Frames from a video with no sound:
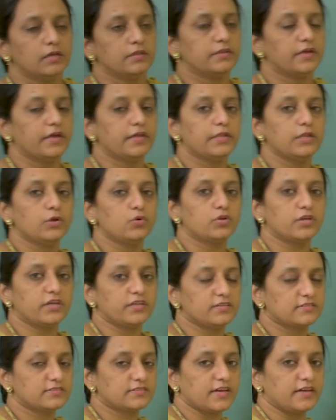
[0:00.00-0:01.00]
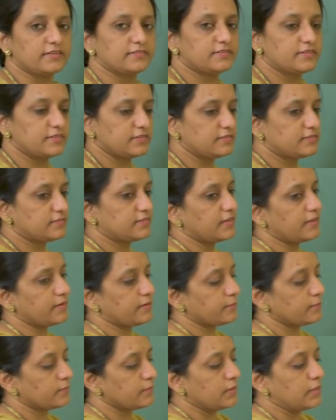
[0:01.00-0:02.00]
Then uterus cancer is
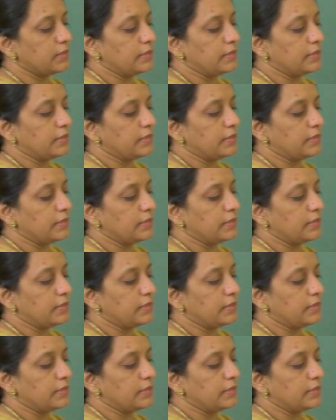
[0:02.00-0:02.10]
there.